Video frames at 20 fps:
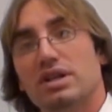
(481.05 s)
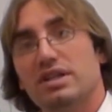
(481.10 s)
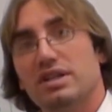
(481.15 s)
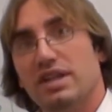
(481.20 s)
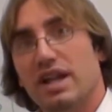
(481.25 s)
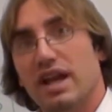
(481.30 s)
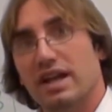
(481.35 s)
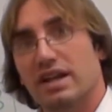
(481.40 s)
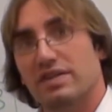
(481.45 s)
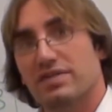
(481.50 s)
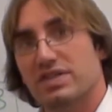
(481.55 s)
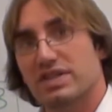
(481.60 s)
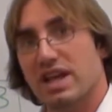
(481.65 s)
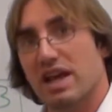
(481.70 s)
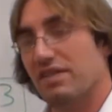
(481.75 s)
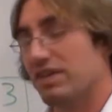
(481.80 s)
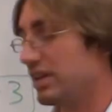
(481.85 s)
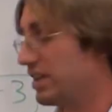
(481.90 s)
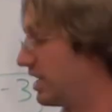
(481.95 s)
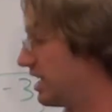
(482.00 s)
negative
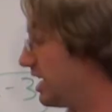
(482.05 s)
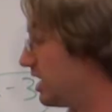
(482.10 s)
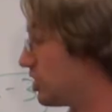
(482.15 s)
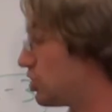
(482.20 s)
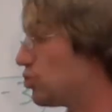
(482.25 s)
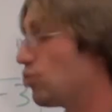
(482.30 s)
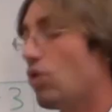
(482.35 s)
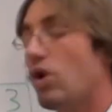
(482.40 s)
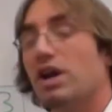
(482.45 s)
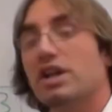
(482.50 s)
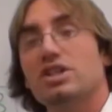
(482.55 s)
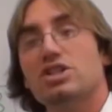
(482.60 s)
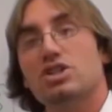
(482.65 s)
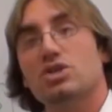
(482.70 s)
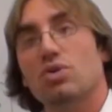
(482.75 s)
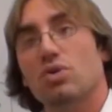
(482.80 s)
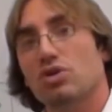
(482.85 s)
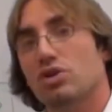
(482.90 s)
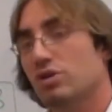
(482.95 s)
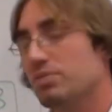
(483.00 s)
7. Each one is an
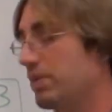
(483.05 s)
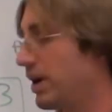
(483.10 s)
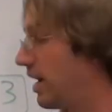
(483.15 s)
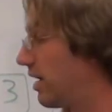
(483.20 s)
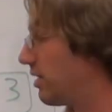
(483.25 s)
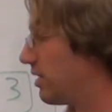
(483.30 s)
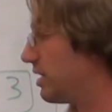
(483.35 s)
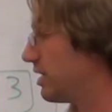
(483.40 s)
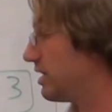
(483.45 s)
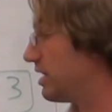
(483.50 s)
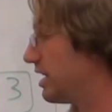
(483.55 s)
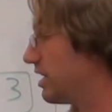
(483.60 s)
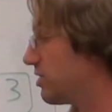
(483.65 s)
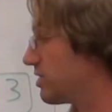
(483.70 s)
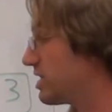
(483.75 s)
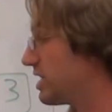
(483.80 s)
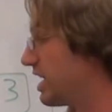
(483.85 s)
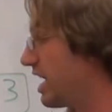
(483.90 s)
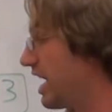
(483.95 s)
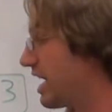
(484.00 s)
ordered pair.
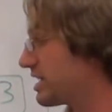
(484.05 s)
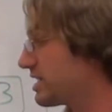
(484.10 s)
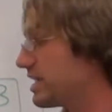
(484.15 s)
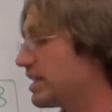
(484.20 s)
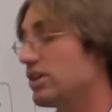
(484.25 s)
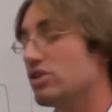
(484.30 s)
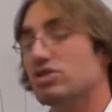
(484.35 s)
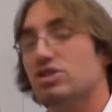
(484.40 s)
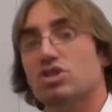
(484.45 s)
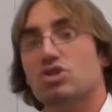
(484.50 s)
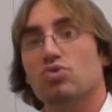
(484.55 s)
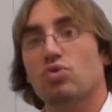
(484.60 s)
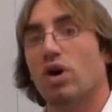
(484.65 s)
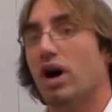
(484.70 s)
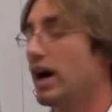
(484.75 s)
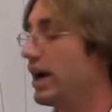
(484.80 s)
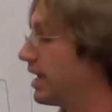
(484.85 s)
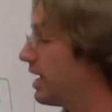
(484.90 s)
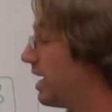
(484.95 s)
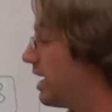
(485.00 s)
Here's the x, here's its
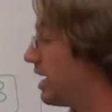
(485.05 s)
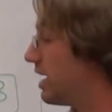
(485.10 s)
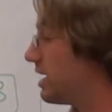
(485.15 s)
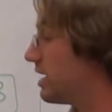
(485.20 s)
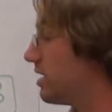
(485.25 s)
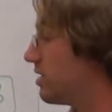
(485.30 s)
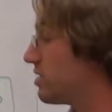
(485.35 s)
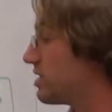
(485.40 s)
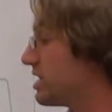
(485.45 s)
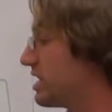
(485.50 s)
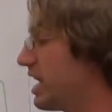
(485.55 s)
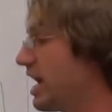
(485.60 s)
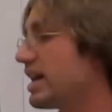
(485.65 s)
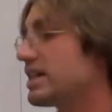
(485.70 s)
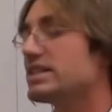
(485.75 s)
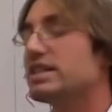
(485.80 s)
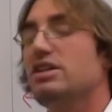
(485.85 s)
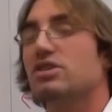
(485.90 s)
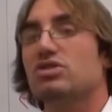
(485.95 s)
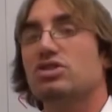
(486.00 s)
y. Here's the
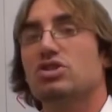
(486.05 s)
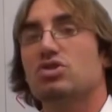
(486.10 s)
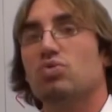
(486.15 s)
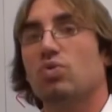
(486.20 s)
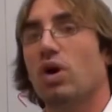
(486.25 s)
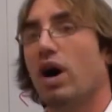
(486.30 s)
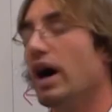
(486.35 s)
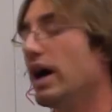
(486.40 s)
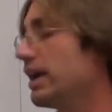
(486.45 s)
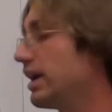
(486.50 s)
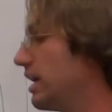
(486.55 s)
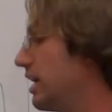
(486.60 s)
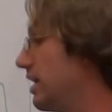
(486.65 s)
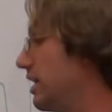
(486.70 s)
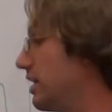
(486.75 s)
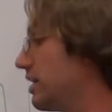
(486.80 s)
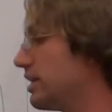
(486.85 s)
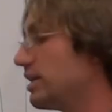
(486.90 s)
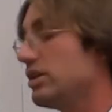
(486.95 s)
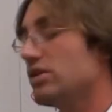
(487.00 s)
x, here's its y.
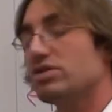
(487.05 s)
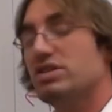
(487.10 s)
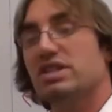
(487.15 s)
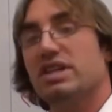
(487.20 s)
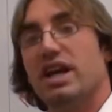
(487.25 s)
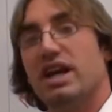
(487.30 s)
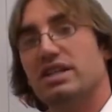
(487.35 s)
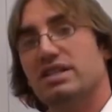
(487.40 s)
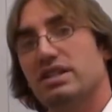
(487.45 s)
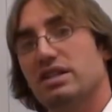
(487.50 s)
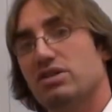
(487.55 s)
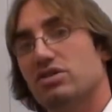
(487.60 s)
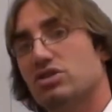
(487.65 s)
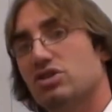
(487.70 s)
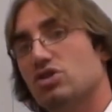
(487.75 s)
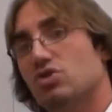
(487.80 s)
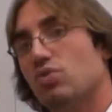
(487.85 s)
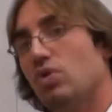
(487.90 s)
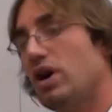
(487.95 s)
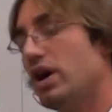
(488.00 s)
Here's the x, here's
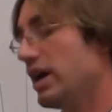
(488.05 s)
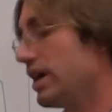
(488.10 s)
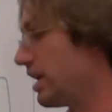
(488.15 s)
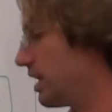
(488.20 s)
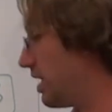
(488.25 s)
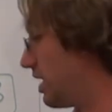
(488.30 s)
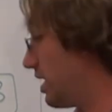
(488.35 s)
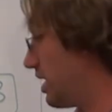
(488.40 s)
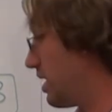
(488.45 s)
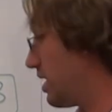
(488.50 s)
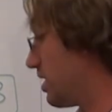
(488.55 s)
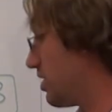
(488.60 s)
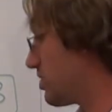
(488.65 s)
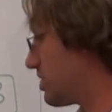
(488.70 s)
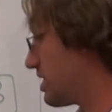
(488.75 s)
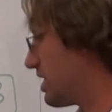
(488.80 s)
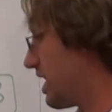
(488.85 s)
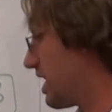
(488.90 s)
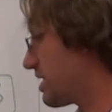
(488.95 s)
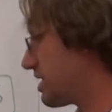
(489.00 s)
its y.
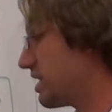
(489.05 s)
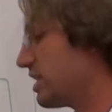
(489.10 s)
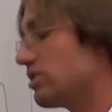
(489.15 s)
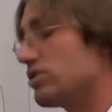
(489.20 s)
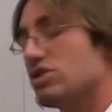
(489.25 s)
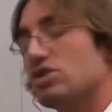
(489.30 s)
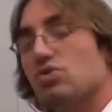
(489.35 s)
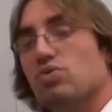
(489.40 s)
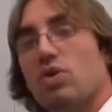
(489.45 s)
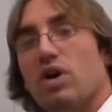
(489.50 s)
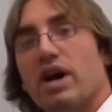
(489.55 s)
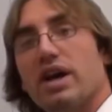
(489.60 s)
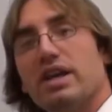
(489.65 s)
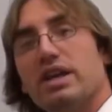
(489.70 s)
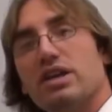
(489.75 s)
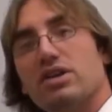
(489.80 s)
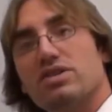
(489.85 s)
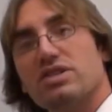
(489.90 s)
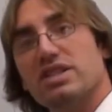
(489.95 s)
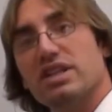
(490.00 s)
Here's the x, here's its y.
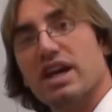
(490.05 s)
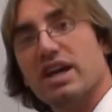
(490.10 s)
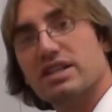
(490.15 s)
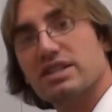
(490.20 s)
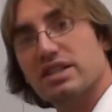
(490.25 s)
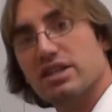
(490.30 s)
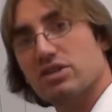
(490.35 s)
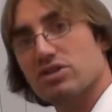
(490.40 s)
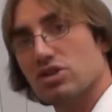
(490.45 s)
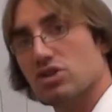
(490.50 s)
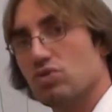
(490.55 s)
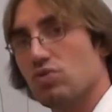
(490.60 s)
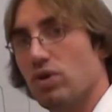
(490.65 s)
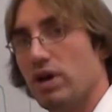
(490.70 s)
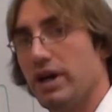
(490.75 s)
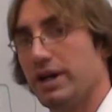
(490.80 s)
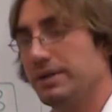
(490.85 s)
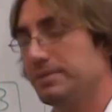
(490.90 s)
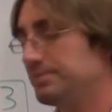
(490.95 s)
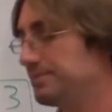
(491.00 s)
Here's the x, here's its
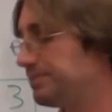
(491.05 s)
y.